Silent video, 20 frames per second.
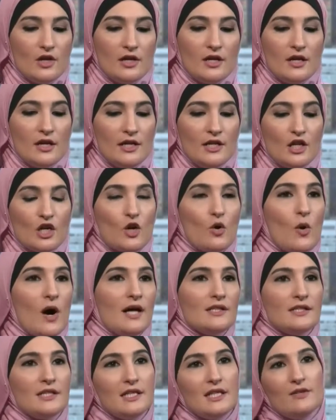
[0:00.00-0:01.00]

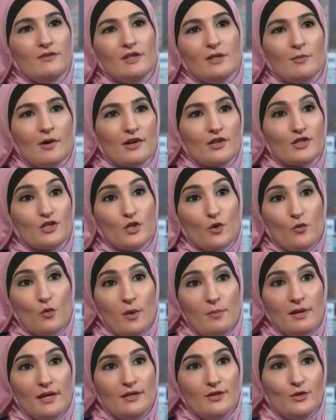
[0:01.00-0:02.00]
inequality even amongst the
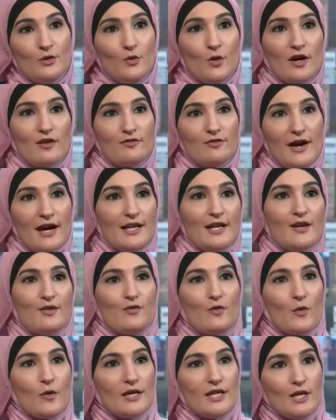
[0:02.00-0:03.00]
women who are fighting
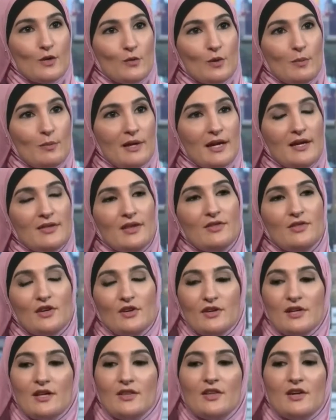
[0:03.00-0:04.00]
for equal pay, that
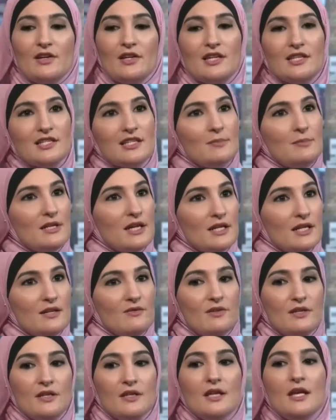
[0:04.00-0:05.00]
there needs to be
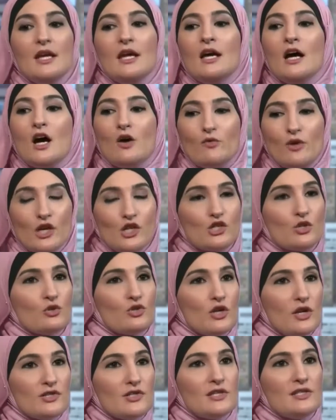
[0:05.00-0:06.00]
even a racial
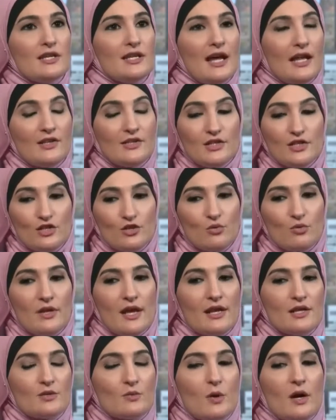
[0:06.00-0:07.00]
justice analysis through that
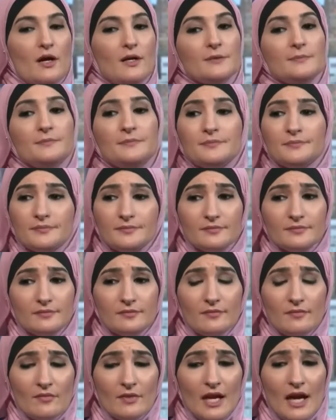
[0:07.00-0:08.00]
as well.
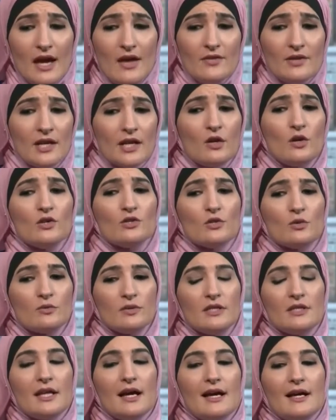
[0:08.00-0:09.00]
And then I also
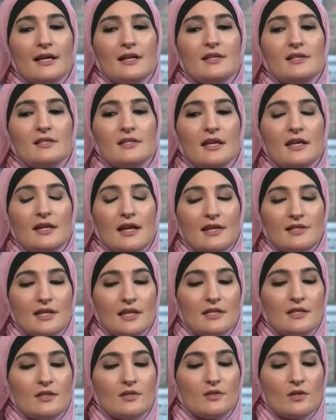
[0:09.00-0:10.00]
realized, and as
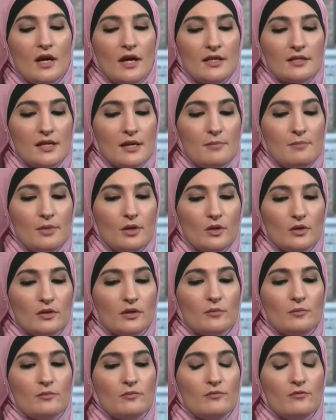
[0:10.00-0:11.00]
I built
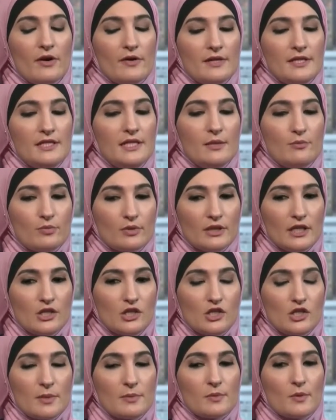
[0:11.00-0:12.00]
very deep
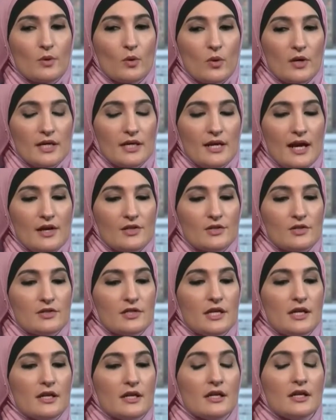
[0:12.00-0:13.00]
relationships with organizers
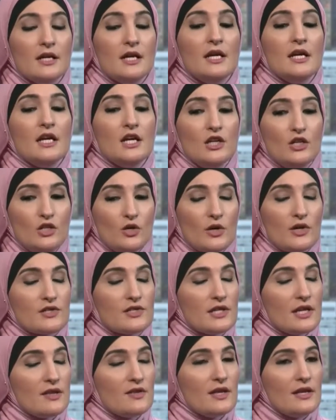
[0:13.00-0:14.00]
here in New York
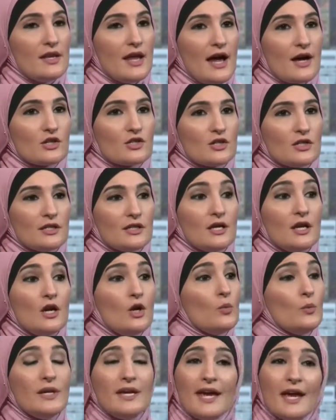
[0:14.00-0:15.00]
City and then nationally,
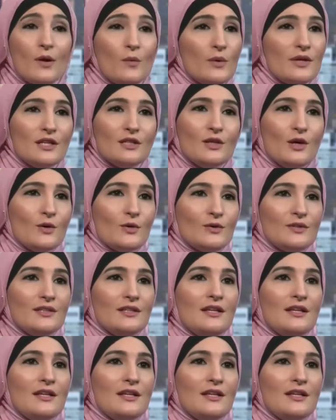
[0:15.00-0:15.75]
we can't win alone.